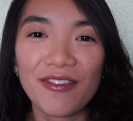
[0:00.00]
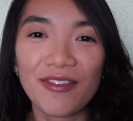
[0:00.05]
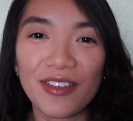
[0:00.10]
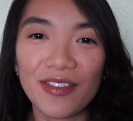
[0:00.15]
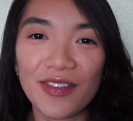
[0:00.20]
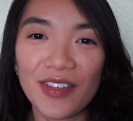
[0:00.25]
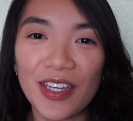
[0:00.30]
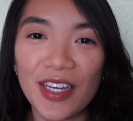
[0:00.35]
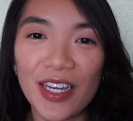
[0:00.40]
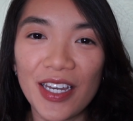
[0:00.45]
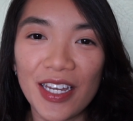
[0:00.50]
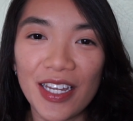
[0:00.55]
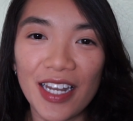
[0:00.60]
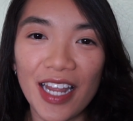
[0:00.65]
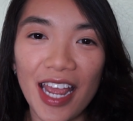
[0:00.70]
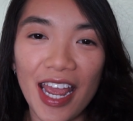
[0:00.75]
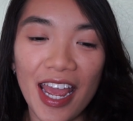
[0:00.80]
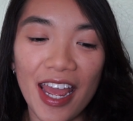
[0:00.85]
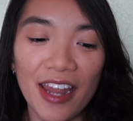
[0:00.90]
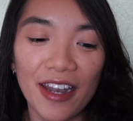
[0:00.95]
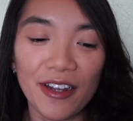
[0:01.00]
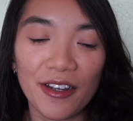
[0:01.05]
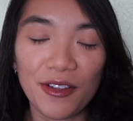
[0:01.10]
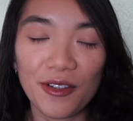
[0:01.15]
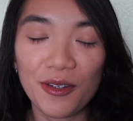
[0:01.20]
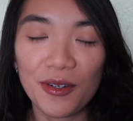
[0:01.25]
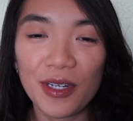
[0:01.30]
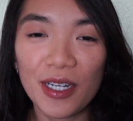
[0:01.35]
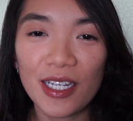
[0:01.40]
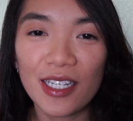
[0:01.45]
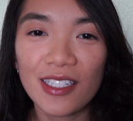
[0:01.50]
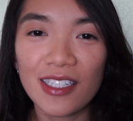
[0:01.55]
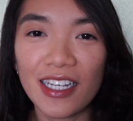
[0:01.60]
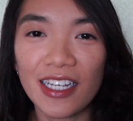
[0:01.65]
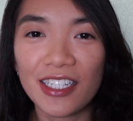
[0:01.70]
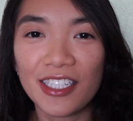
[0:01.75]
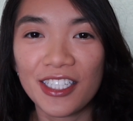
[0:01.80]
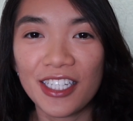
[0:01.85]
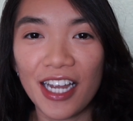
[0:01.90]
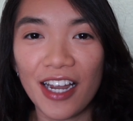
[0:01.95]
Vivian, and Lewis.
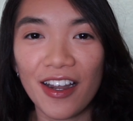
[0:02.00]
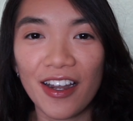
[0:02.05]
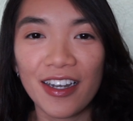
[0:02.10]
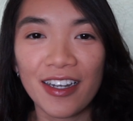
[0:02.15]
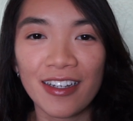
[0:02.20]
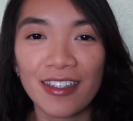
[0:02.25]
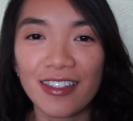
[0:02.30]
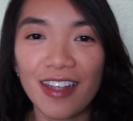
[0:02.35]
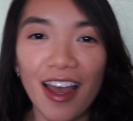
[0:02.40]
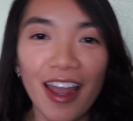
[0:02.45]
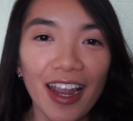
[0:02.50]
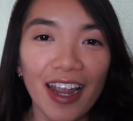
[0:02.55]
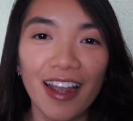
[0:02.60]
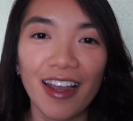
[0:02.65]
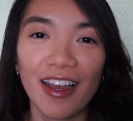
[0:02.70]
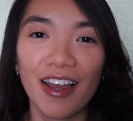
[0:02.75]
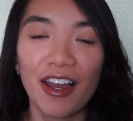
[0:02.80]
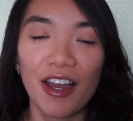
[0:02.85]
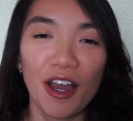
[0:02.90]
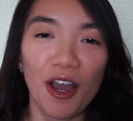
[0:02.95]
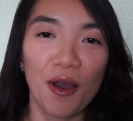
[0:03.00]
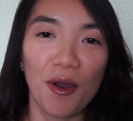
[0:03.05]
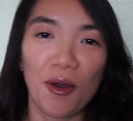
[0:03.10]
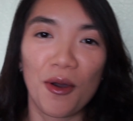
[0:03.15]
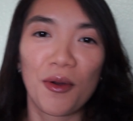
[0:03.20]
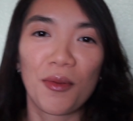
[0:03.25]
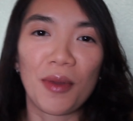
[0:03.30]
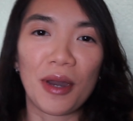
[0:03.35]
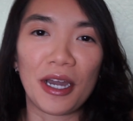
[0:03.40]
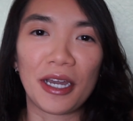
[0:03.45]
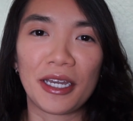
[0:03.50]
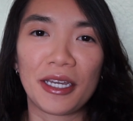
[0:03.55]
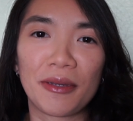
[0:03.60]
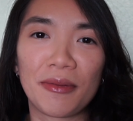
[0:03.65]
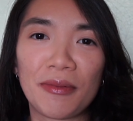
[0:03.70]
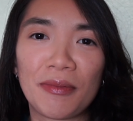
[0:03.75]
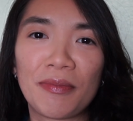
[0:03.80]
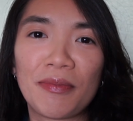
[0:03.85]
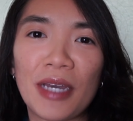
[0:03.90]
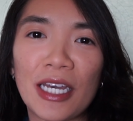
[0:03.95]
And Sharon is like
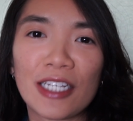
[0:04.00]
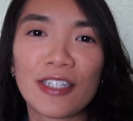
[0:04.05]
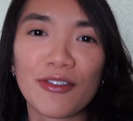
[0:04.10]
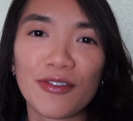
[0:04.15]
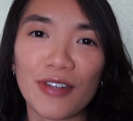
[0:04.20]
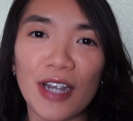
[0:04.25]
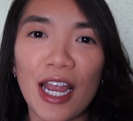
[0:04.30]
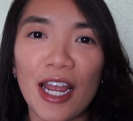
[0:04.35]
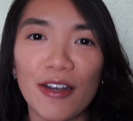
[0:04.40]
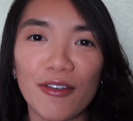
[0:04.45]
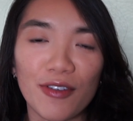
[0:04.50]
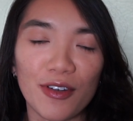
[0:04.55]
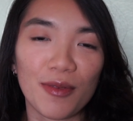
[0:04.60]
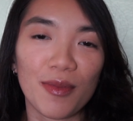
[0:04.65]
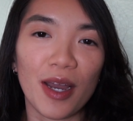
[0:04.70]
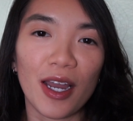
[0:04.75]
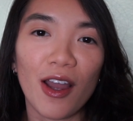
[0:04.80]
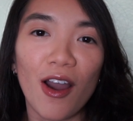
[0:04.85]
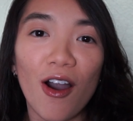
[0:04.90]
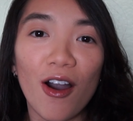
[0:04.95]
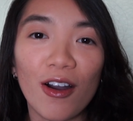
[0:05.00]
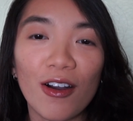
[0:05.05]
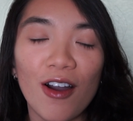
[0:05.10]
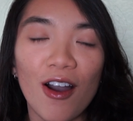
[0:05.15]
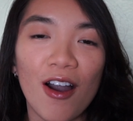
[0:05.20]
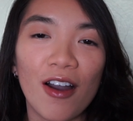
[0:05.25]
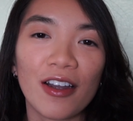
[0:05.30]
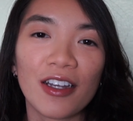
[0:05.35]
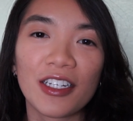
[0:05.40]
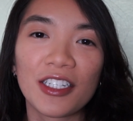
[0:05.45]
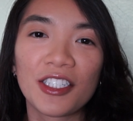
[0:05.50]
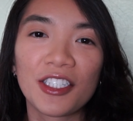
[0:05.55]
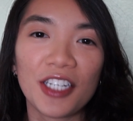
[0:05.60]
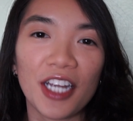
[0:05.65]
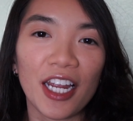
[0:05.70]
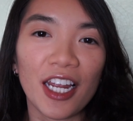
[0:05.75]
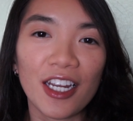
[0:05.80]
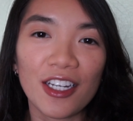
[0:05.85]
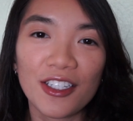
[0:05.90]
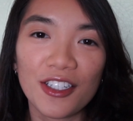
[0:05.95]
my best friend from my Hong Kong
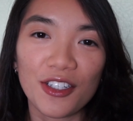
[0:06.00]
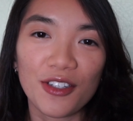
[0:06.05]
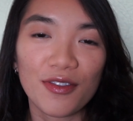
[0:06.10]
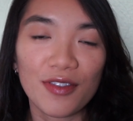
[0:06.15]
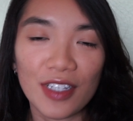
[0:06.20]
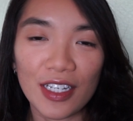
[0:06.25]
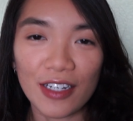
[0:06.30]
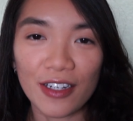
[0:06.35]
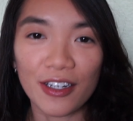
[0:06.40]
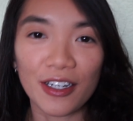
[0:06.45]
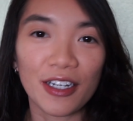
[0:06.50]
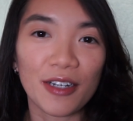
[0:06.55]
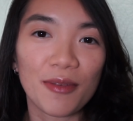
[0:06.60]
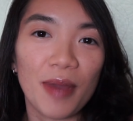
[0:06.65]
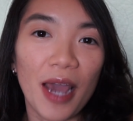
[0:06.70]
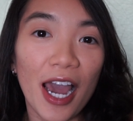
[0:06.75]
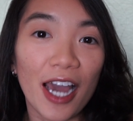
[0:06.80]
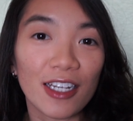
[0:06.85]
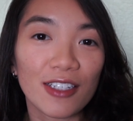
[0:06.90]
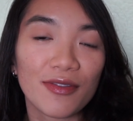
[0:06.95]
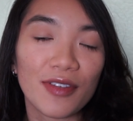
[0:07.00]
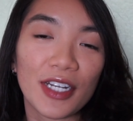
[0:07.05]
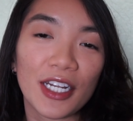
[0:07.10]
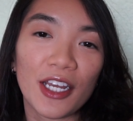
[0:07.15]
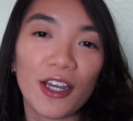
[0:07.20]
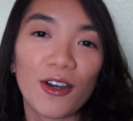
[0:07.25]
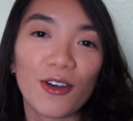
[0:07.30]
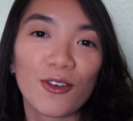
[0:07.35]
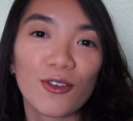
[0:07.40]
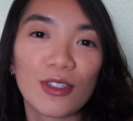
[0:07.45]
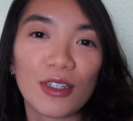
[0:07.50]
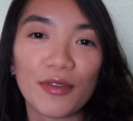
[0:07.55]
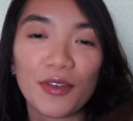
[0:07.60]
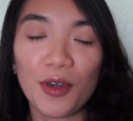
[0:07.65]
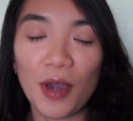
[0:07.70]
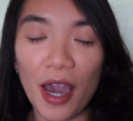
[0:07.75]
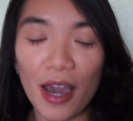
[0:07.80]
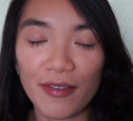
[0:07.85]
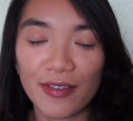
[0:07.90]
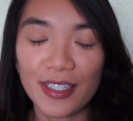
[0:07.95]
exchange. You've seen her in past videos if
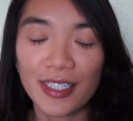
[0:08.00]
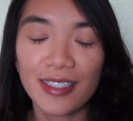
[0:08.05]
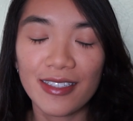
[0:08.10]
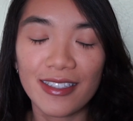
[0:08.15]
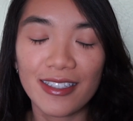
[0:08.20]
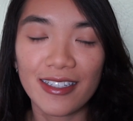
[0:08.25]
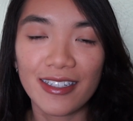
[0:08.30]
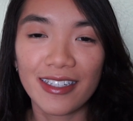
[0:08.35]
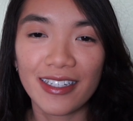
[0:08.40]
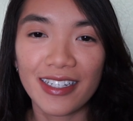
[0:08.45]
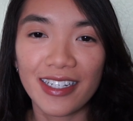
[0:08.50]
you haven't.